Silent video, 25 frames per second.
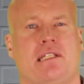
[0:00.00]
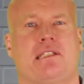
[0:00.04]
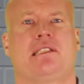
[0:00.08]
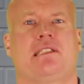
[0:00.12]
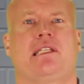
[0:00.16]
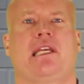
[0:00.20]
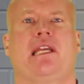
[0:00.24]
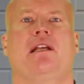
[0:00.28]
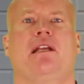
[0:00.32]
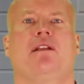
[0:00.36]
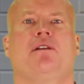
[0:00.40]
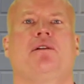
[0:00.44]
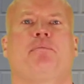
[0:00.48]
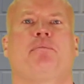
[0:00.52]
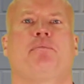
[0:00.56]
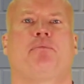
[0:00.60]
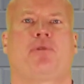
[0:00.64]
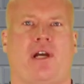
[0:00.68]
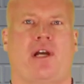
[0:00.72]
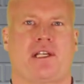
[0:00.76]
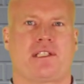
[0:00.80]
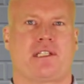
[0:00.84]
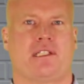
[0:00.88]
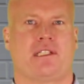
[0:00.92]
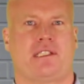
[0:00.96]
singular
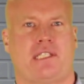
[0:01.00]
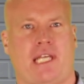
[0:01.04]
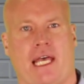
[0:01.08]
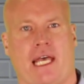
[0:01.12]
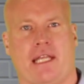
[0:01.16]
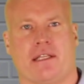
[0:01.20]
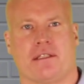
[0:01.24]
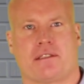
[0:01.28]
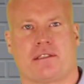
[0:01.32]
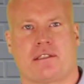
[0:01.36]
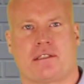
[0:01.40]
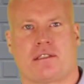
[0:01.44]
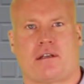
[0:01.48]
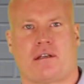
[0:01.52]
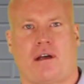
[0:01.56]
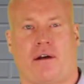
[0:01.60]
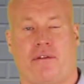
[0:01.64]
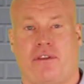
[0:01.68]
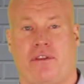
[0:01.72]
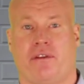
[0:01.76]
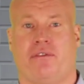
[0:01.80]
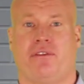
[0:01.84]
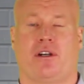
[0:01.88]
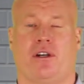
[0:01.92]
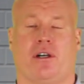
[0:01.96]
present tense of
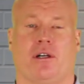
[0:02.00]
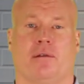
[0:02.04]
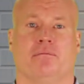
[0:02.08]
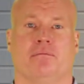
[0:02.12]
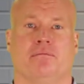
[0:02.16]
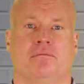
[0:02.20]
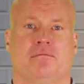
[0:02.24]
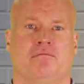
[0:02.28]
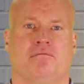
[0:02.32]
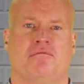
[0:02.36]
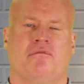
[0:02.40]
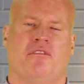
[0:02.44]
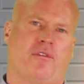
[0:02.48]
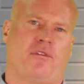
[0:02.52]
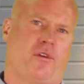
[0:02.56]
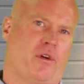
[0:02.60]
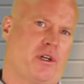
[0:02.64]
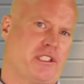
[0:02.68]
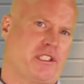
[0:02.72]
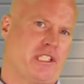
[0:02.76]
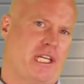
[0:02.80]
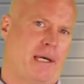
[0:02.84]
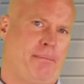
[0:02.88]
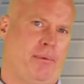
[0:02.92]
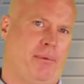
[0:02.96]
the verb. For
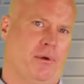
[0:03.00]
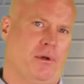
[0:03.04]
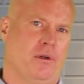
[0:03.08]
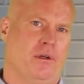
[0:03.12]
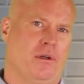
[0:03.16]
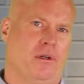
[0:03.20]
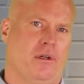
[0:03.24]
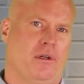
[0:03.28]
example,